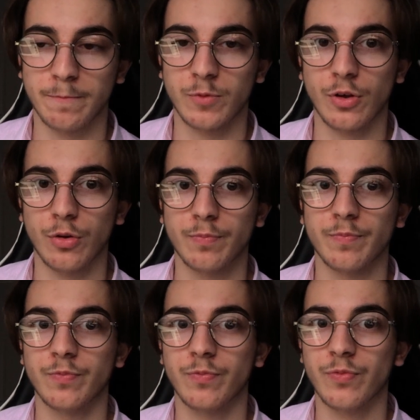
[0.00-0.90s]
So
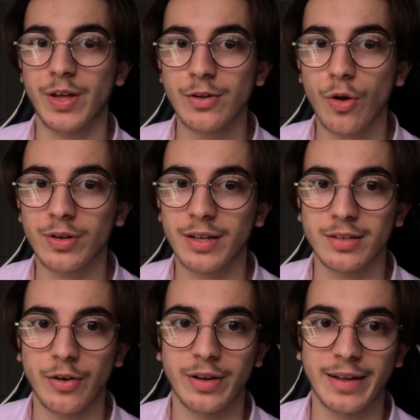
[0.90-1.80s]
they're not
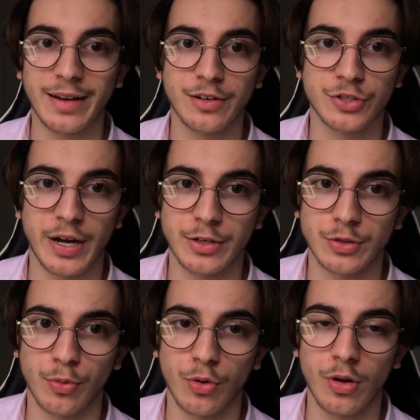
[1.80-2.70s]
necessarily
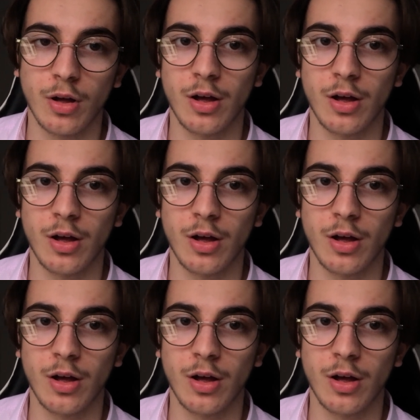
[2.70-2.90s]
interchangeable,